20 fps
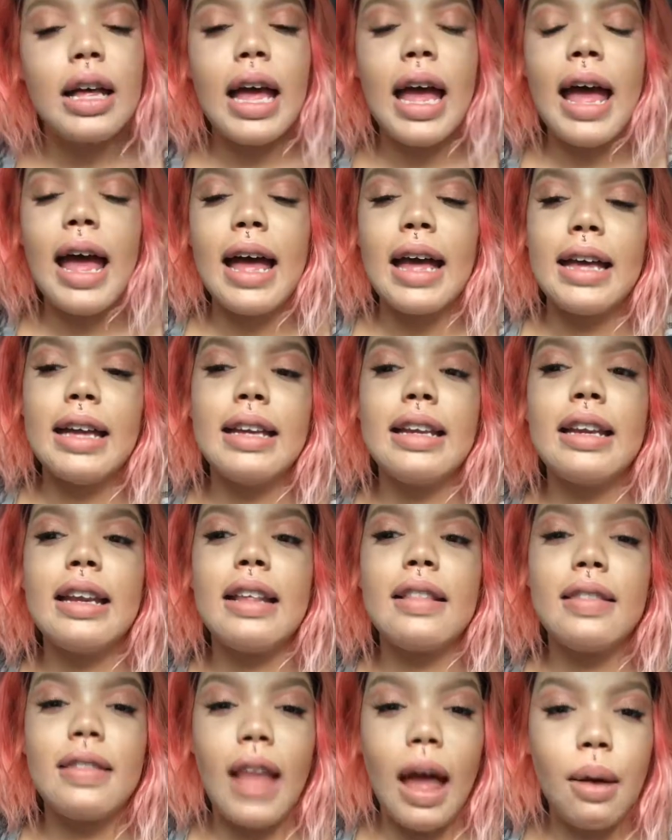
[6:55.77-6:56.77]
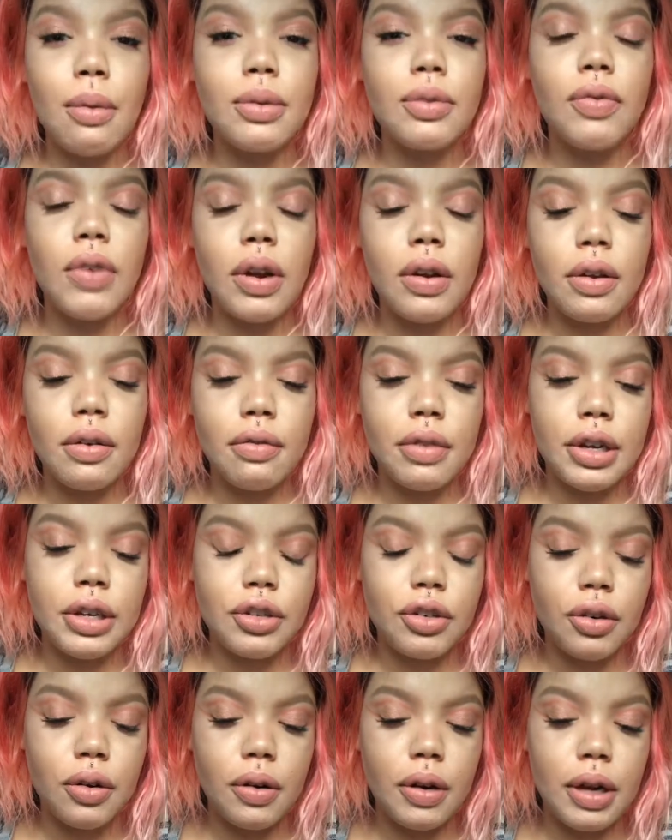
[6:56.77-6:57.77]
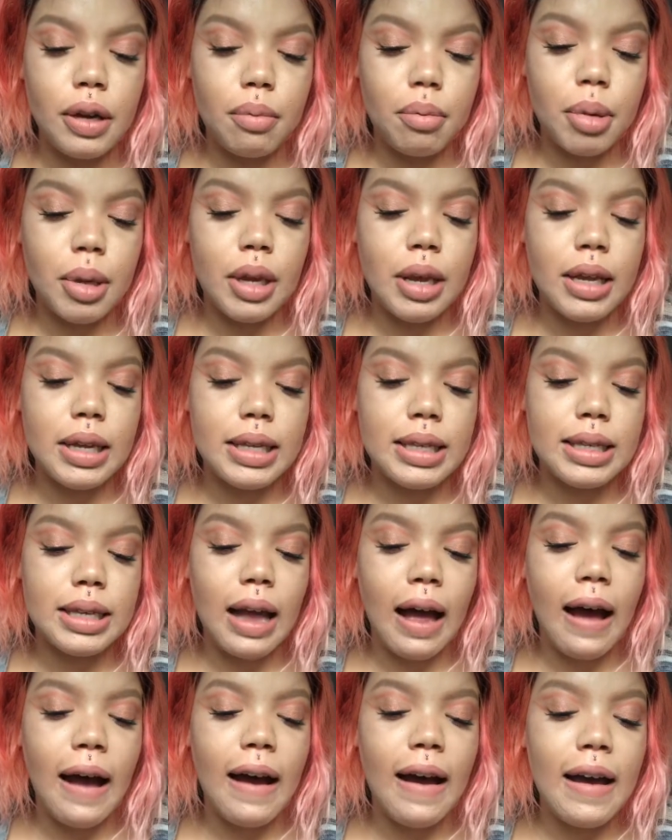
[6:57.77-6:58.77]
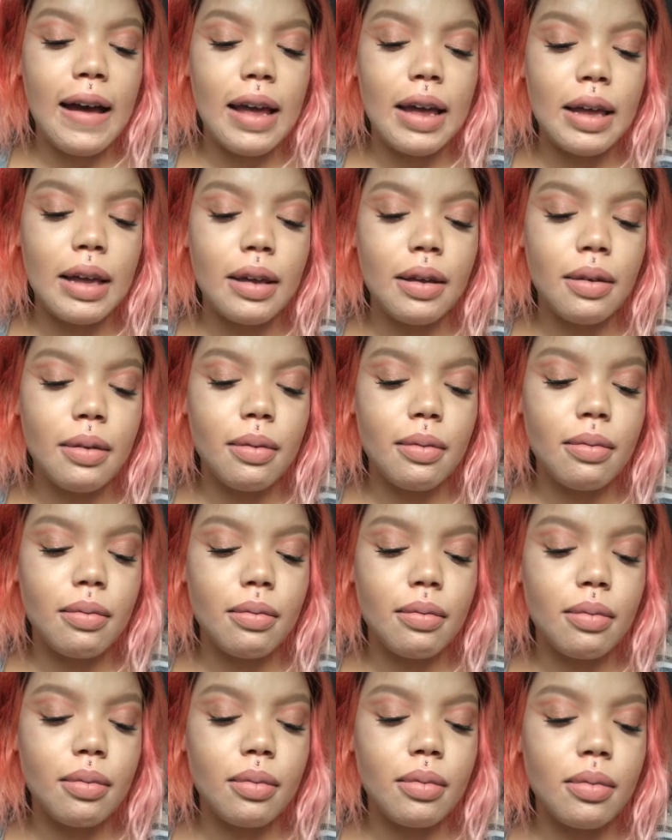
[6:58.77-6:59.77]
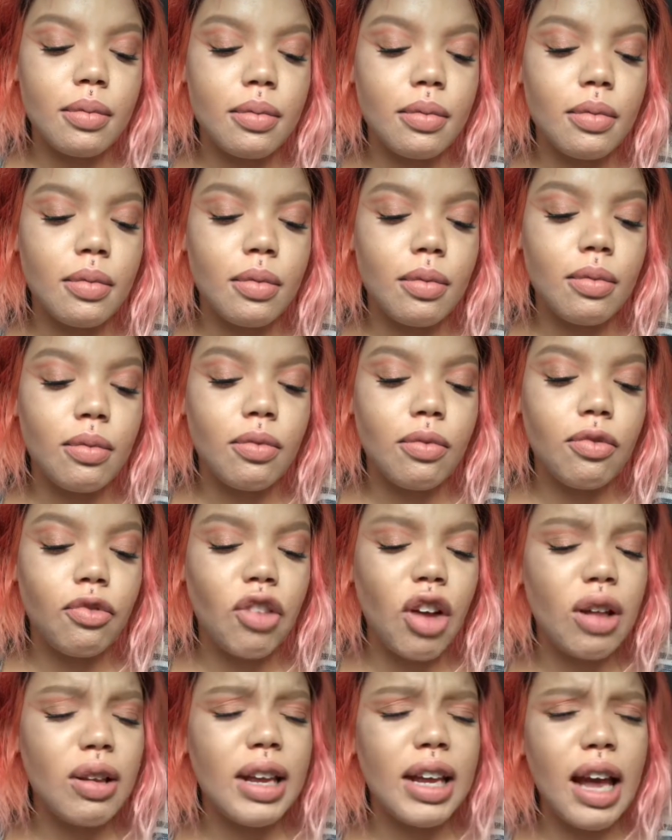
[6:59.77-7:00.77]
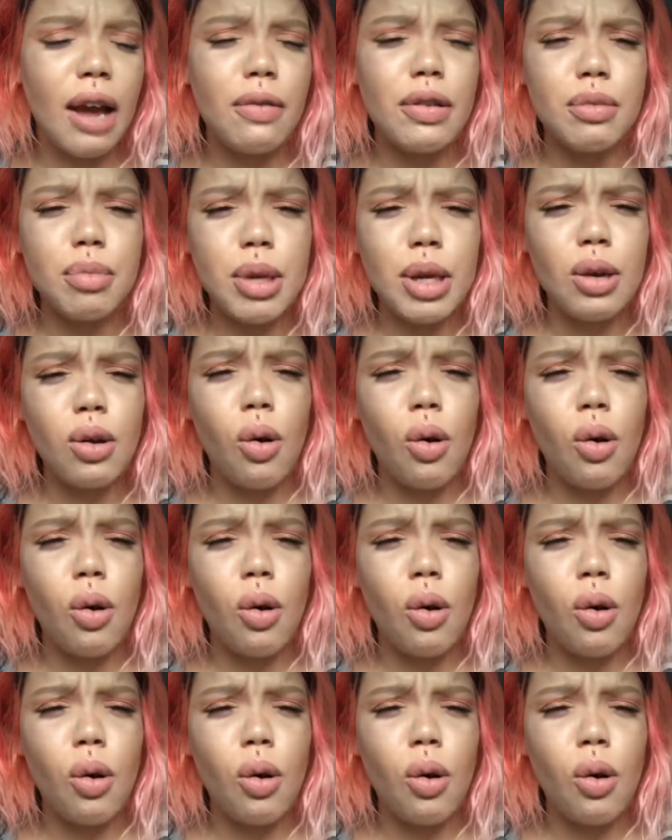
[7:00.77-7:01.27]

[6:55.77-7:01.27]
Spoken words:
And that was very reassuring, because I felt like I was being